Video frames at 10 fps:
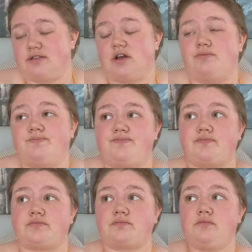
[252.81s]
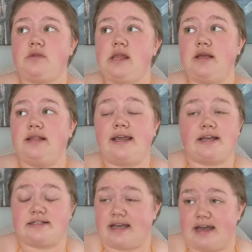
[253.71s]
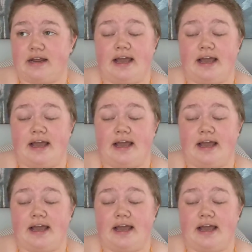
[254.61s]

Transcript: So like I said,